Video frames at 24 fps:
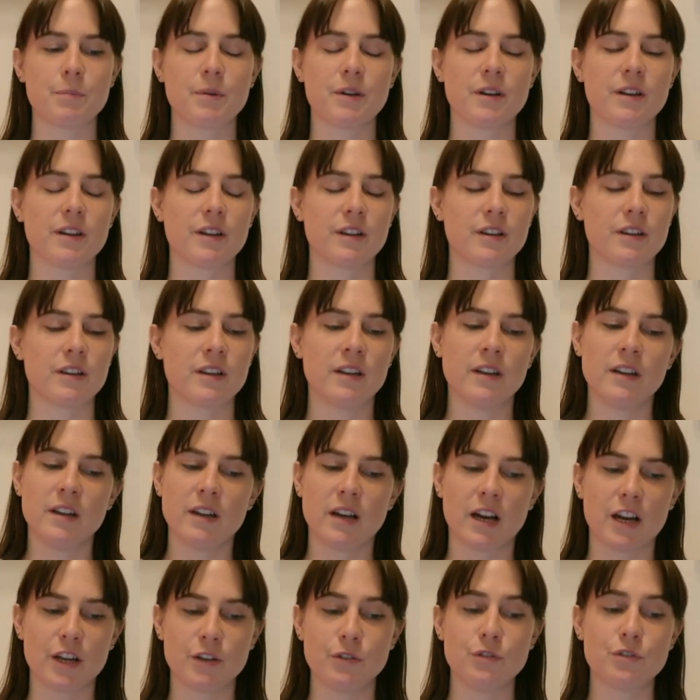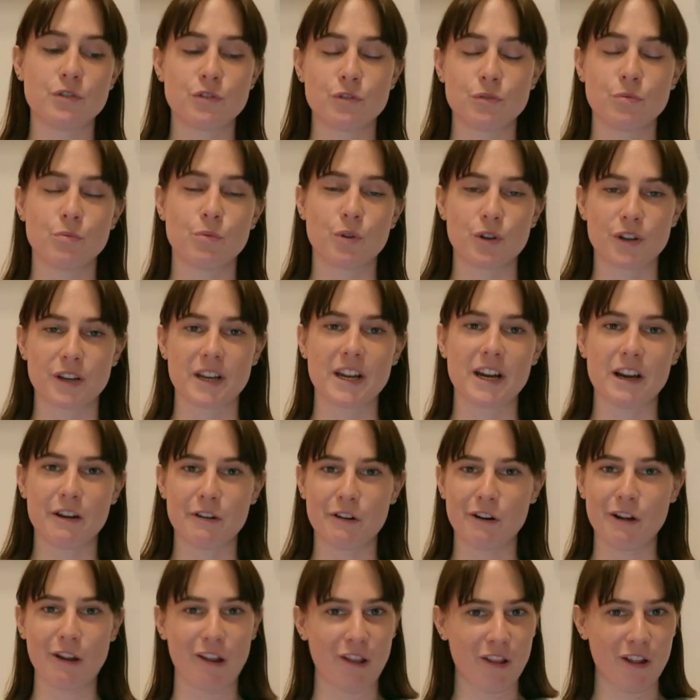And like, I used to work
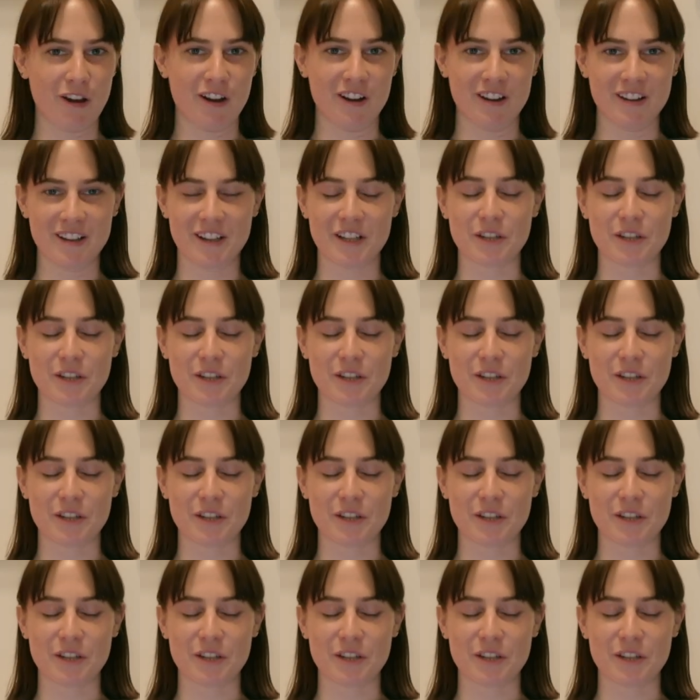out a lot.